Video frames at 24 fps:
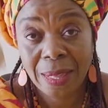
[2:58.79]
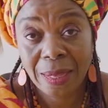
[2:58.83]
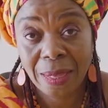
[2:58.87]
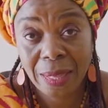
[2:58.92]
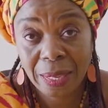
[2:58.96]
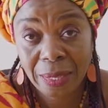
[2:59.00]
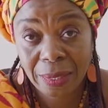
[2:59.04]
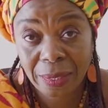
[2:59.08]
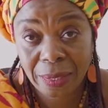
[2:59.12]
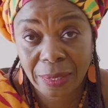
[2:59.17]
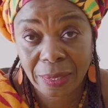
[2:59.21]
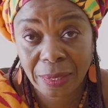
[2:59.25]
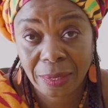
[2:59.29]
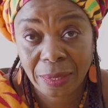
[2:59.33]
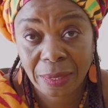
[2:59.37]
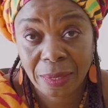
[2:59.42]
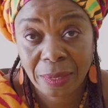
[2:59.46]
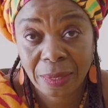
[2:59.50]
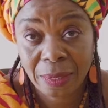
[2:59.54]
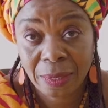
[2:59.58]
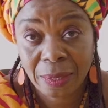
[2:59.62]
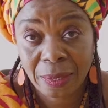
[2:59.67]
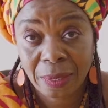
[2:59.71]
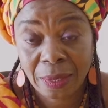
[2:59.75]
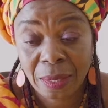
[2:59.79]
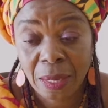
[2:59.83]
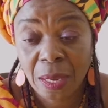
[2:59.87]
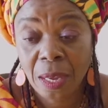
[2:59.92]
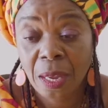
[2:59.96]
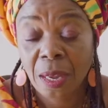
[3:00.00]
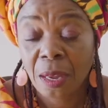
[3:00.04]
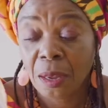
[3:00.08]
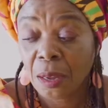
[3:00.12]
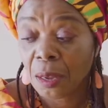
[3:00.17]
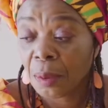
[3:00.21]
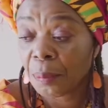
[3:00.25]
This
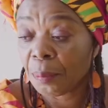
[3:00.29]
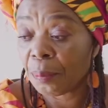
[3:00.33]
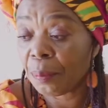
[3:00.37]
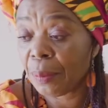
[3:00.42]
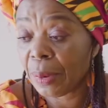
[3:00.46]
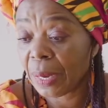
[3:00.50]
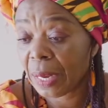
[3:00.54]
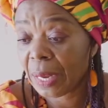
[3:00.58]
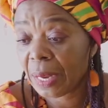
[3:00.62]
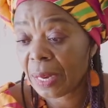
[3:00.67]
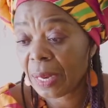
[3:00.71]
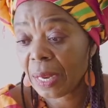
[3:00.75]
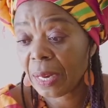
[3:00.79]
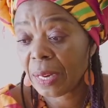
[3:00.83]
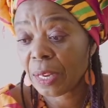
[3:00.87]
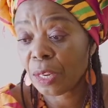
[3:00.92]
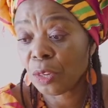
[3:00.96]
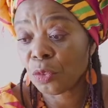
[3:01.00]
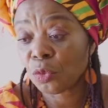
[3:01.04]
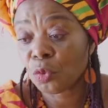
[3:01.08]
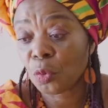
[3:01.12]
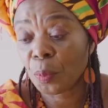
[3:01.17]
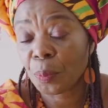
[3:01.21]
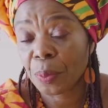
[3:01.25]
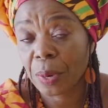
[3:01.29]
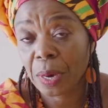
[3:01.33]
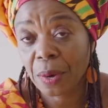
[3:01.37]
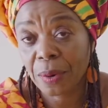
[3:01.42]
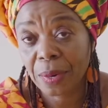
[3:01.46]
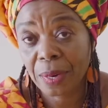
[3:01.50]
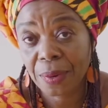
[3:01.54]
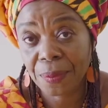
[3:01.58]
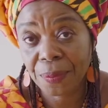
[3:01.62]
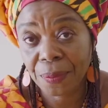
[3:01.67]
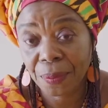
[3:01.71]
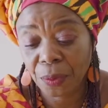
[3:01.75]
blended into
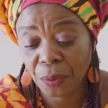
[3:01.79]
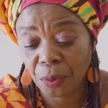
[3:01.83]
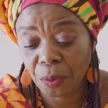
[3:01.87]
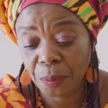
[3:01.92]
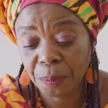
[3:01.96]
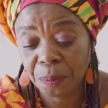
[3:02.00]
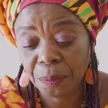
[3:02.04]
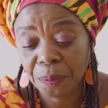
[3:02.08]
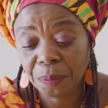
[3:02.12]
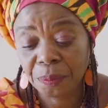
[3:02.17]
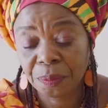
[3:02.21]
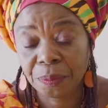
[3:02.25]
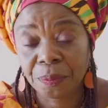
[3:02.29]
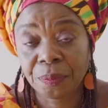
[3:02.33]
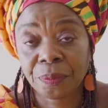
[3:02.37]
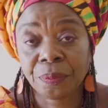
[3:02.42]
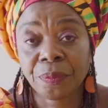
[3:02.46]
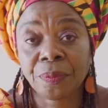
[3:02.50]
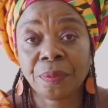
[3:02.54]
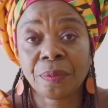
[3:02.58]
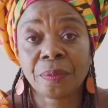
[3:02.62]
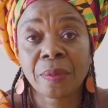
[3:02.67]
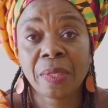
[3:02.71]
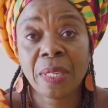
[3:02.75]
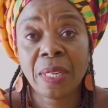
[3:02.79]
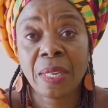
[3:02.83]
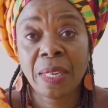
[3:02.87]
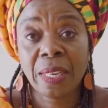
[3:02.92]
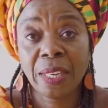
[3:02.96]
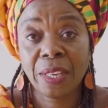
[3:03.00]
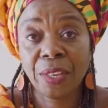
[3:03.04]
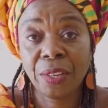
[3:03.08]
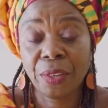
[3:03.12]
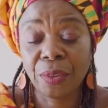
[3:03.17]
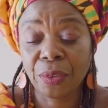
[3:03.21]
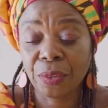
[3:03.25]
powder form
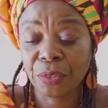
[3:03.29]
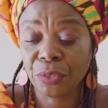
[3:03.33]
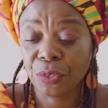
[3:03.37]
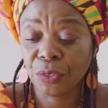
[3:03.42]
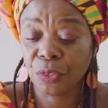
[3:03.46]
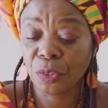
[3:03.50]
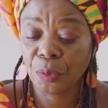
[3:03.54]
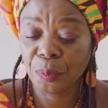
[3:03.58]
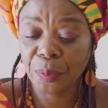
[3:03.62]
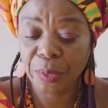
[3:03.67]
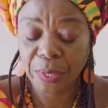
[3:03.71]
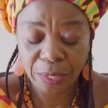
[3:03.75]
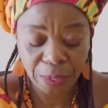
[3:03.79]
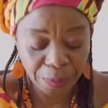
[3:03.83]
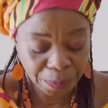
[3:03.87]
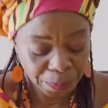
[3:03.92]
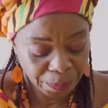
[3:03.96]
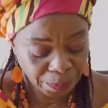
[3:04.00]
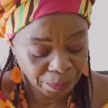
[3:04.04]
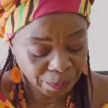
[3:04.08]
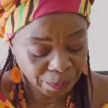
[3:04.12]
cures your body.